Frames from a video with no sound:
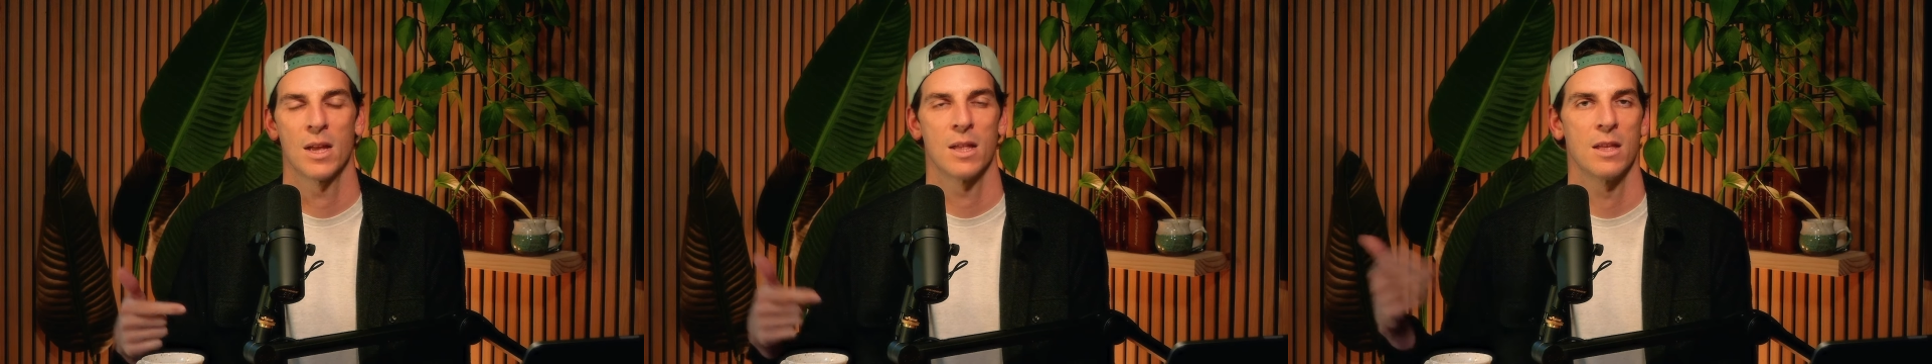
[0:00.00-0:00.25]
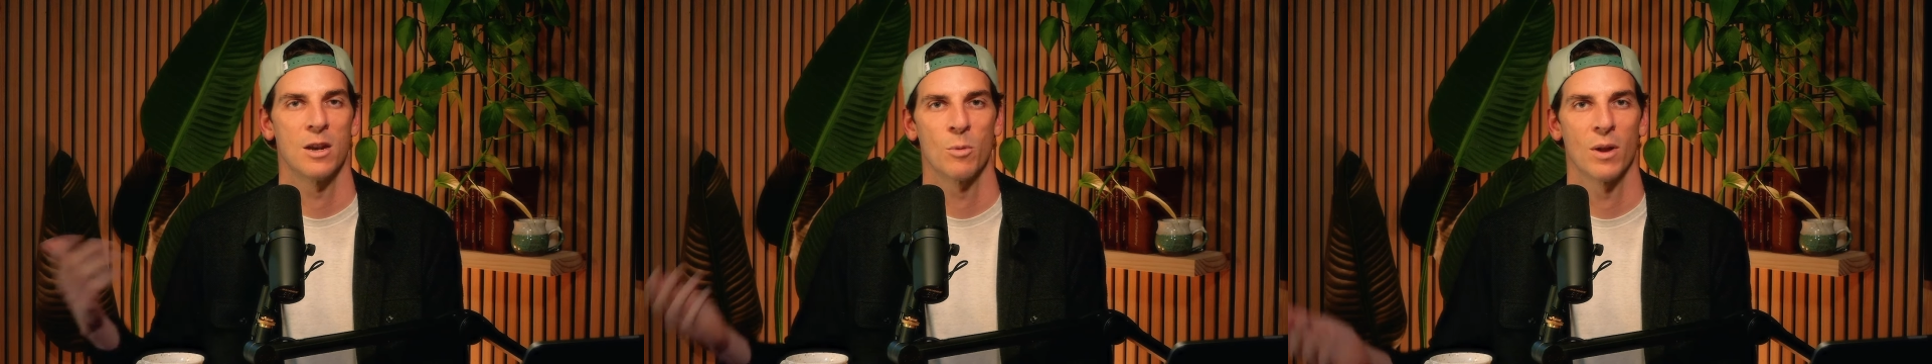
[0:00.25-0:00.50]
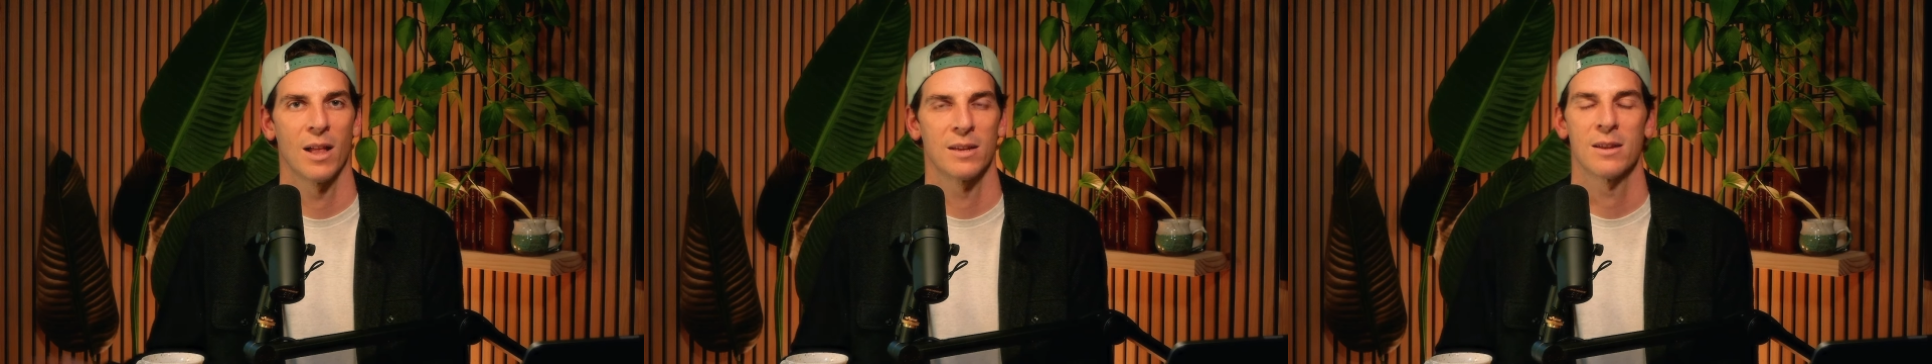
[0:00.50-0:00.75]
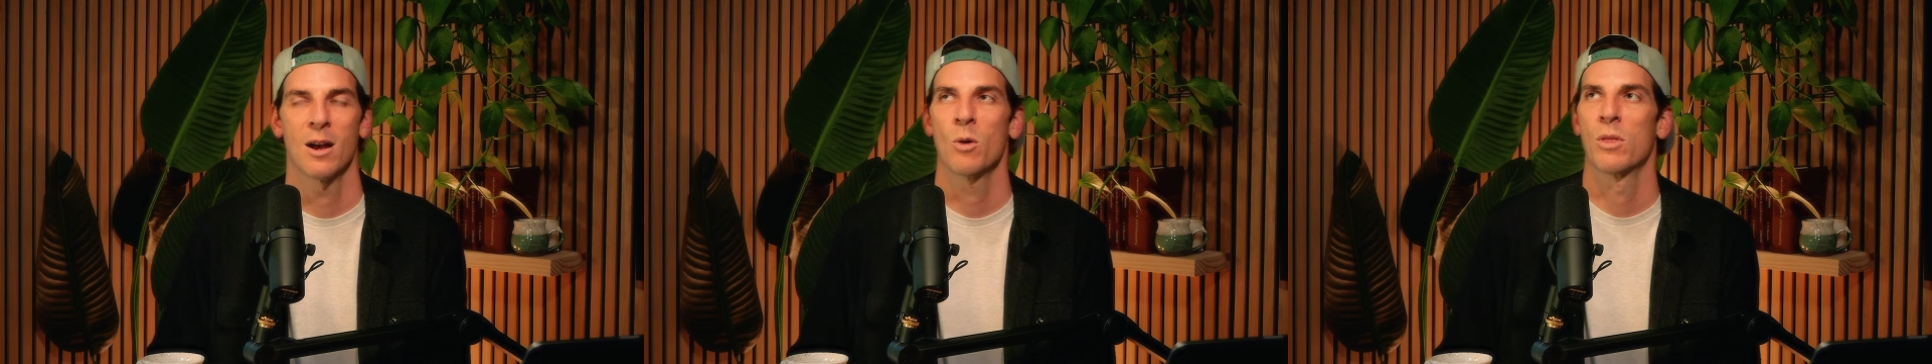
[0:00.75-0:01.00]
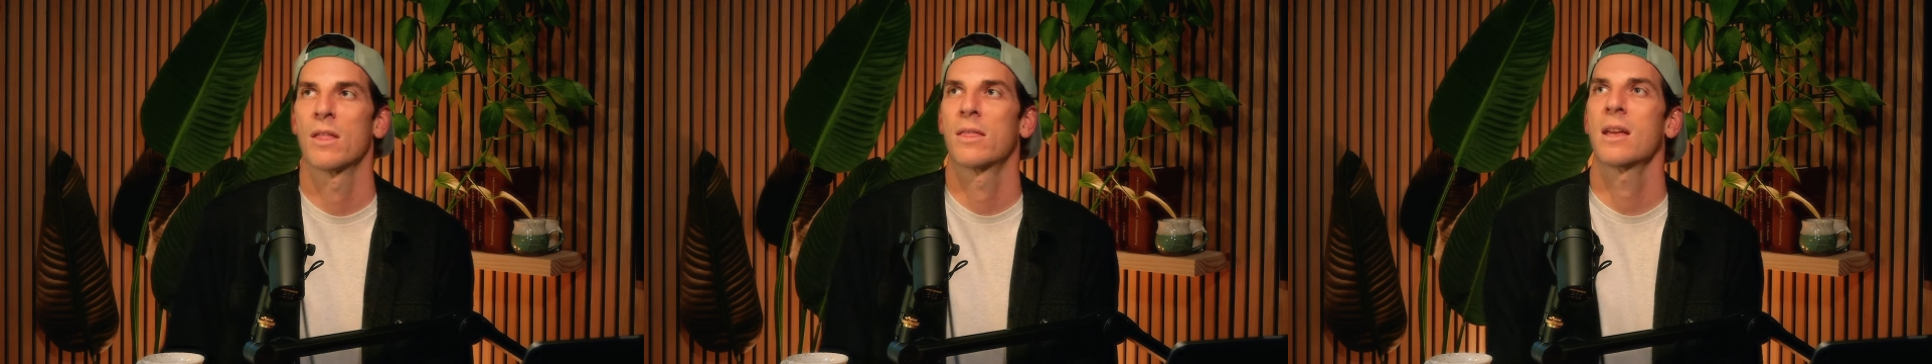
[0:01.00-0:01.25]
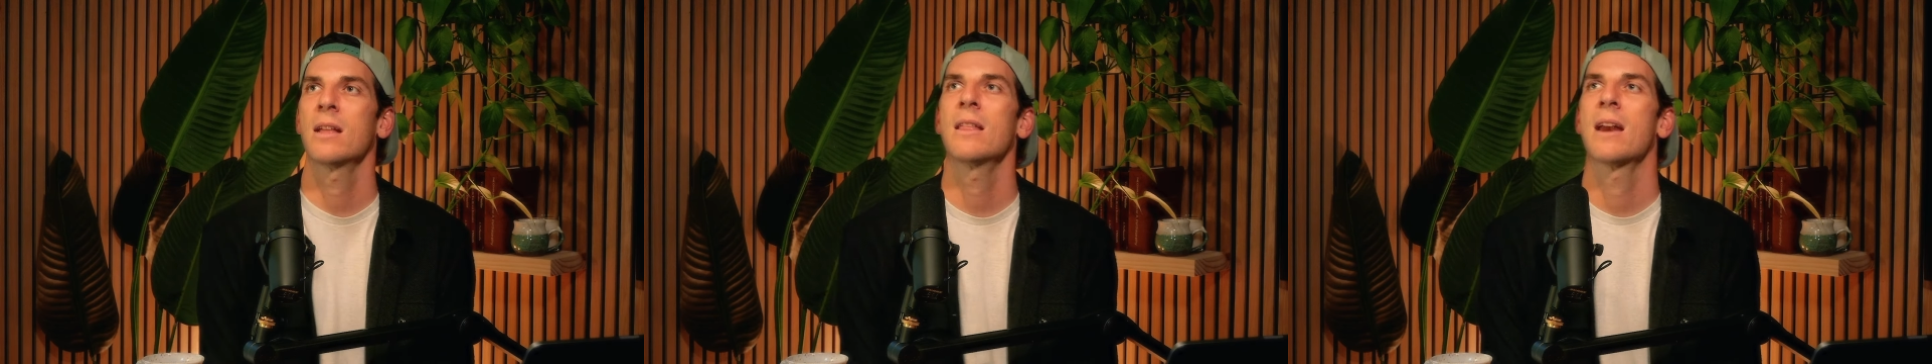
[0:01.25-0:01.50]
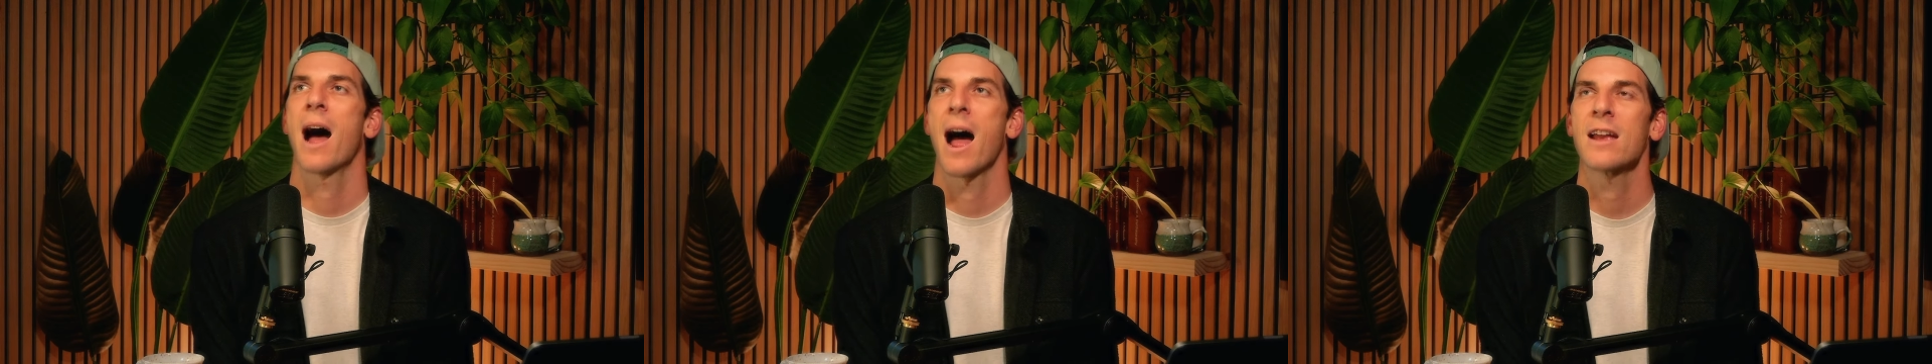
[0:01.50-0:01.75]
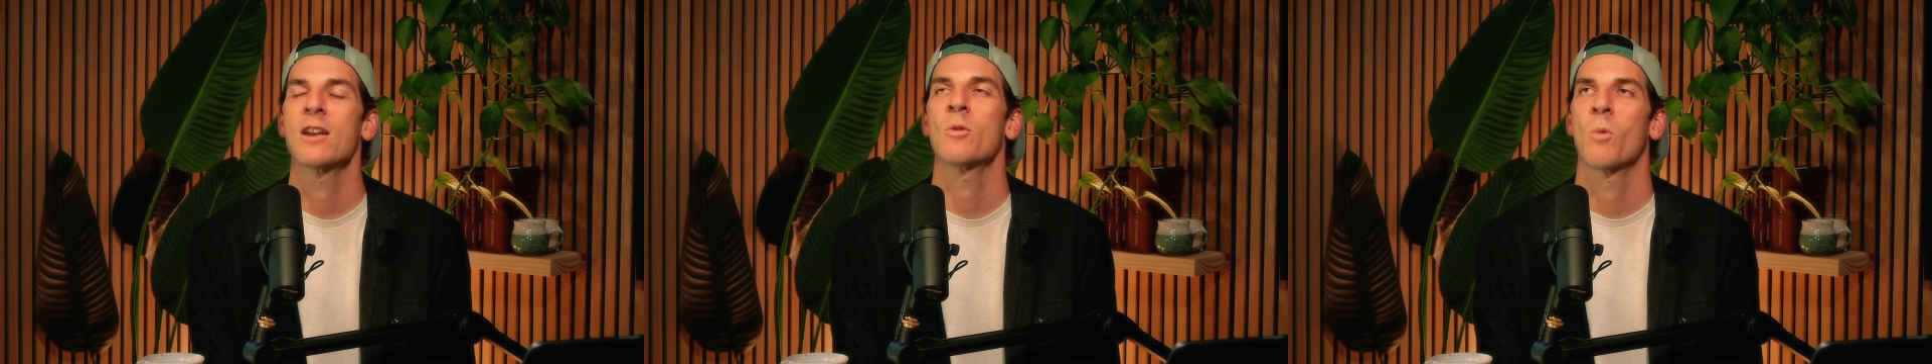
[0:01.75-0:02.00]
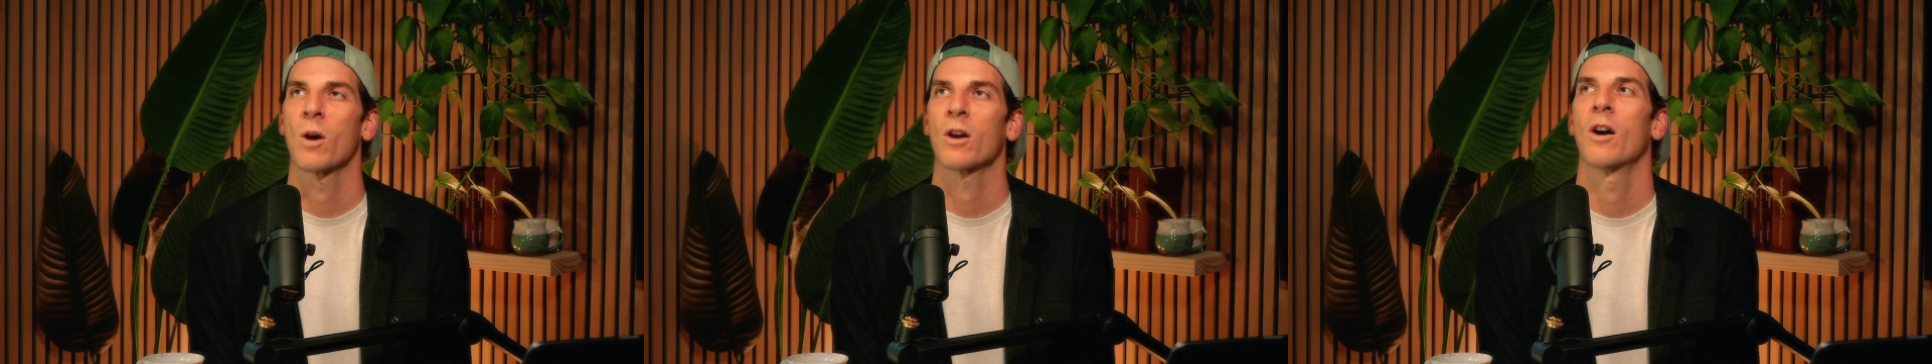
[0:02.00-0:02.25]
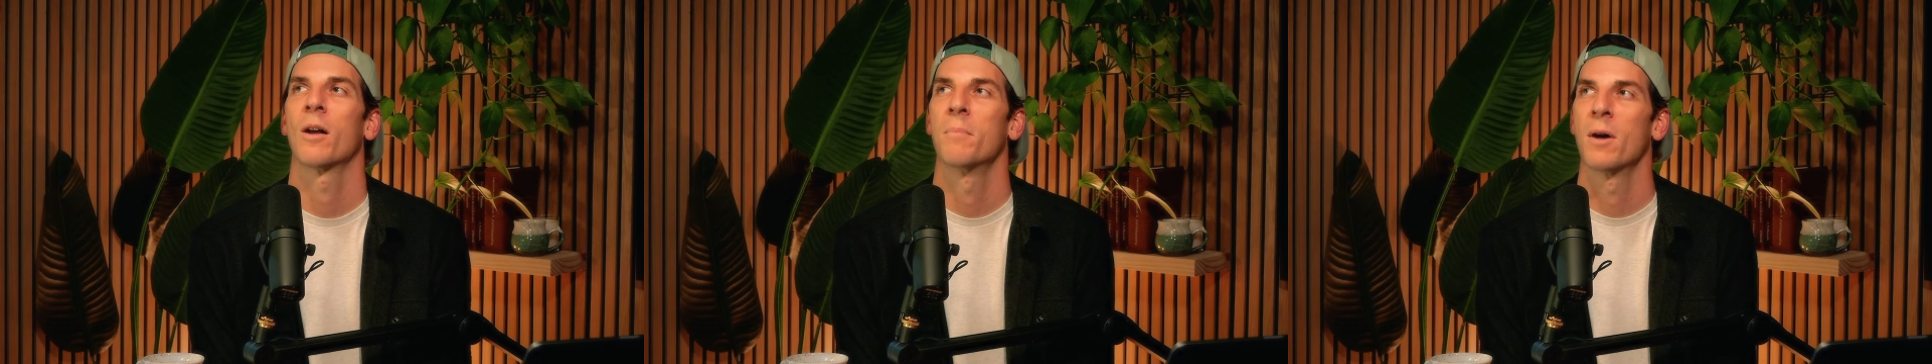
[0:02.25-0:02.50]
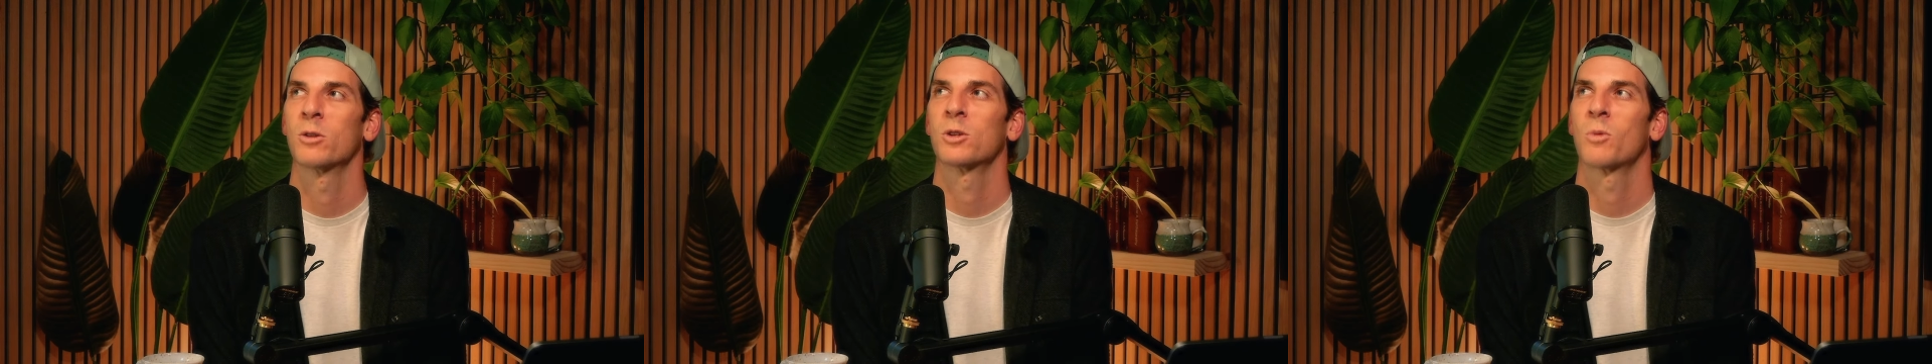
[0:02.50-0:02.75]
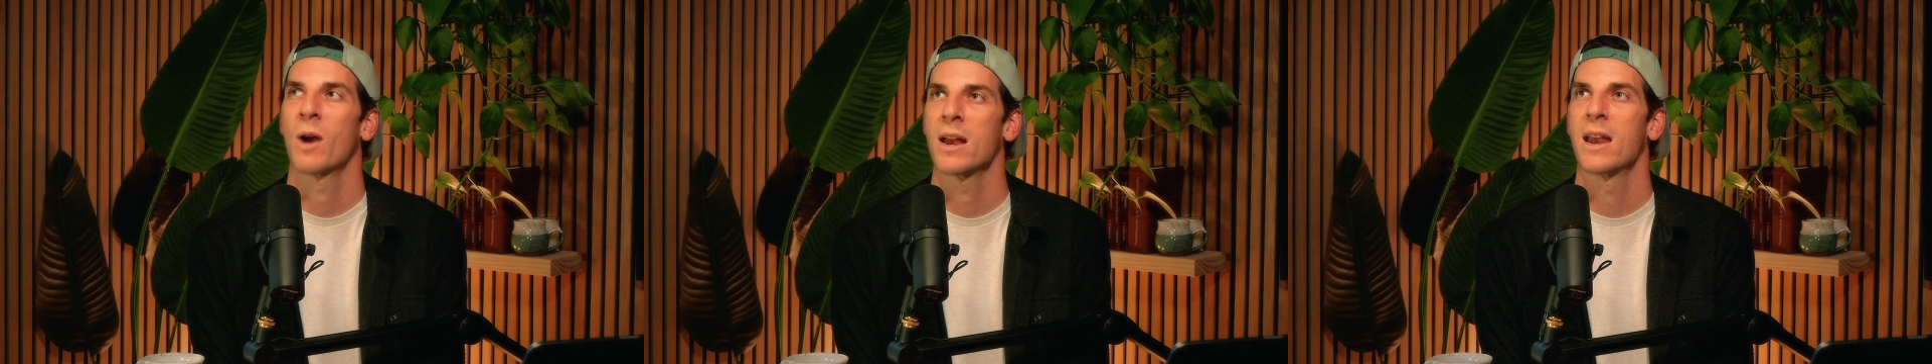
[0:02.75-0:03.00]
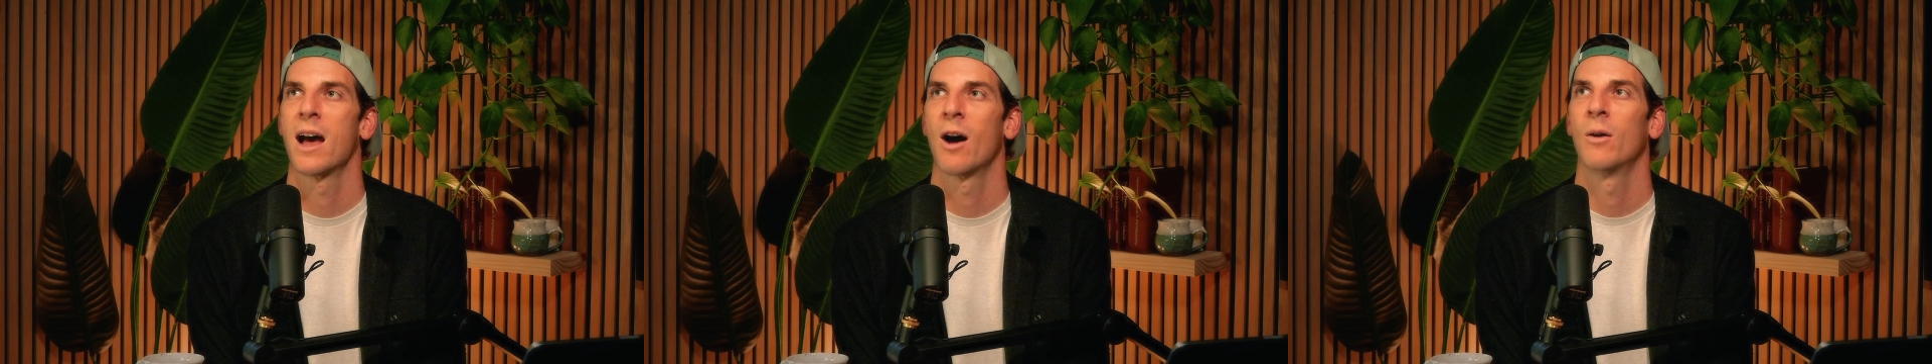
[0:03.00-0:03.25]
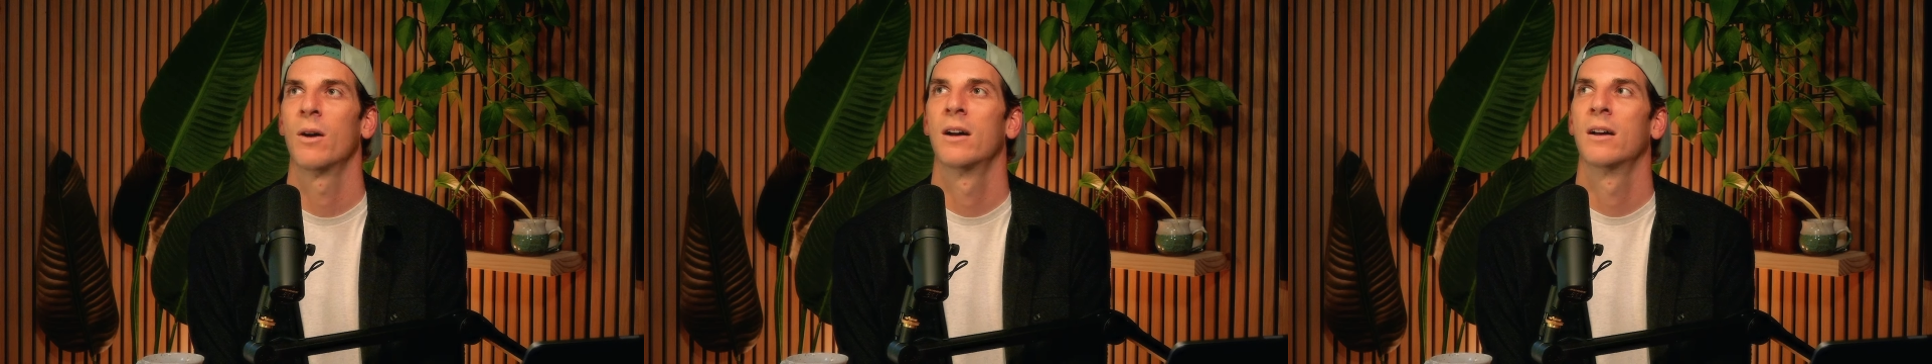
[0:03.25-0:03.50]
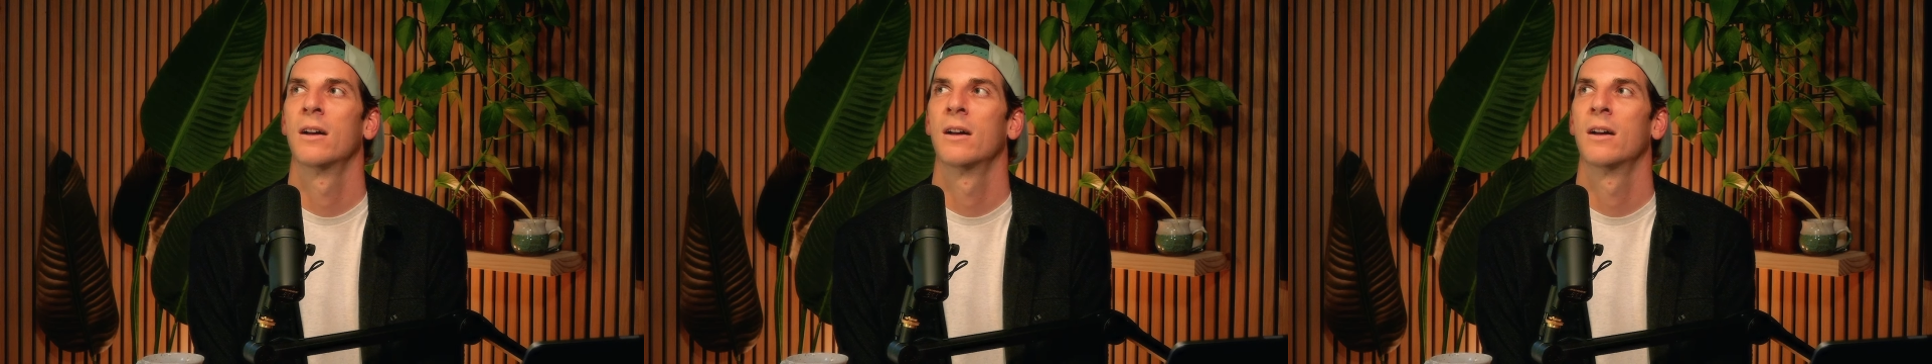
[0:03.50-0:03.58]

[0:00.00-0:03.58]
And then you realize, oh, the thing that I could work on most right now,